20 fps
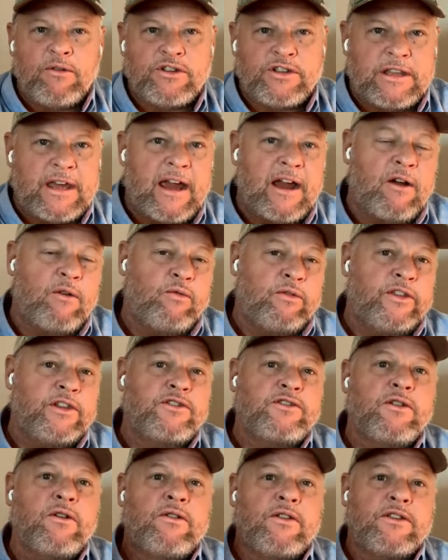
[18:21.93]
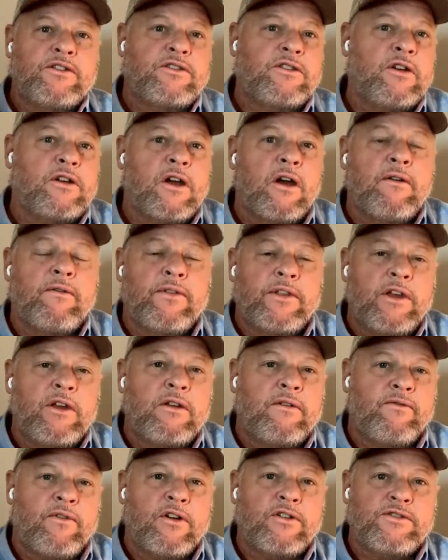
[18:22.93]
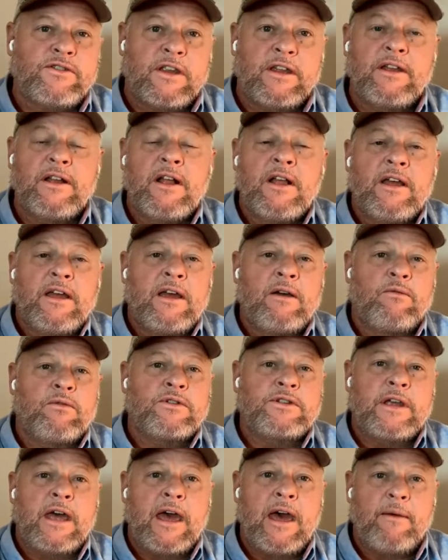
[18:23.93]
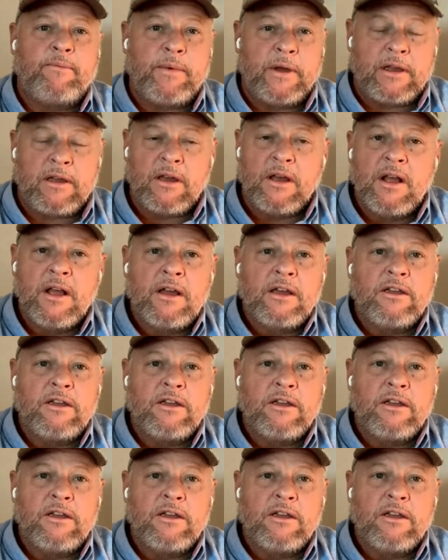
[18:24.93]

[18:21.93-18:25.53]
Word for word: I was there when the students took over the university. It was epic.